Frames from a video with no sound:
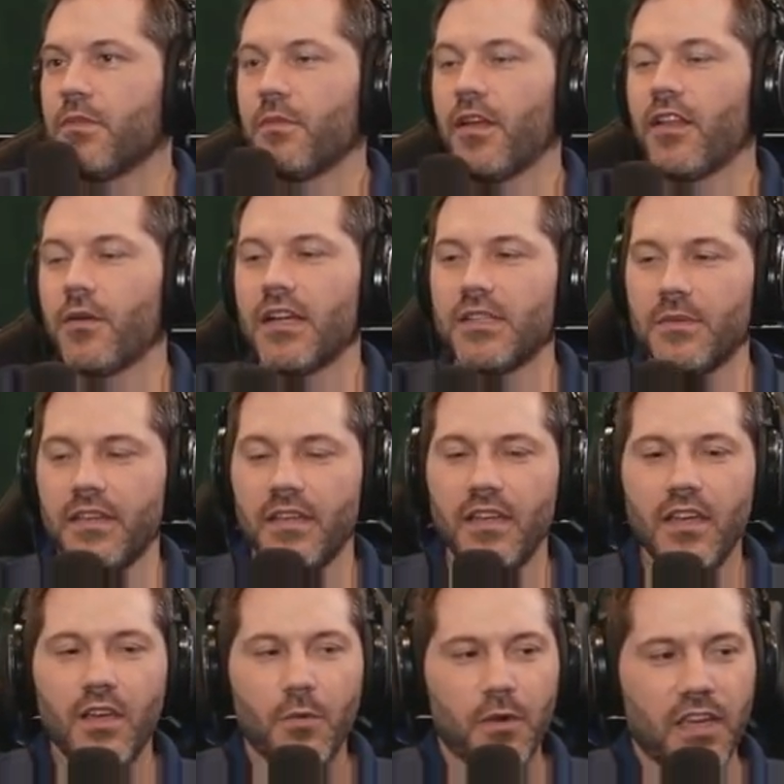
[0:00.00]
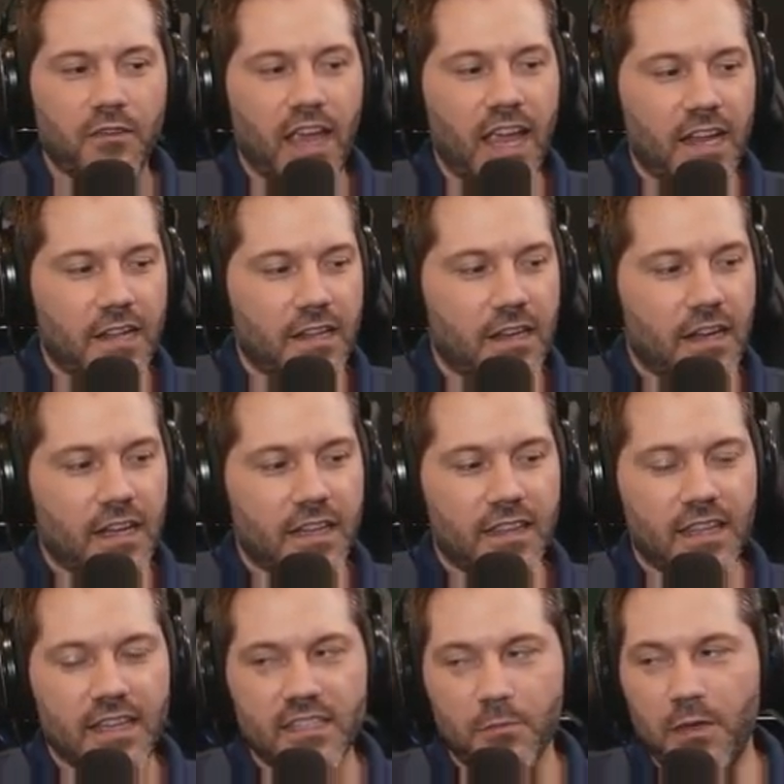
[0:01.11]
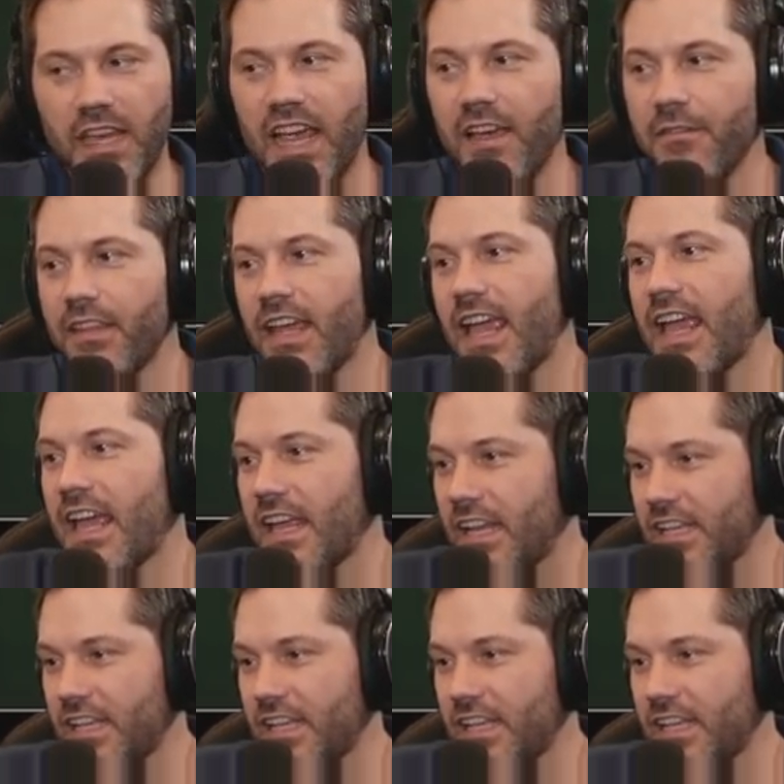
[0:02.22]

But otherwise, we, we, have eight of the nine things and we have the hat.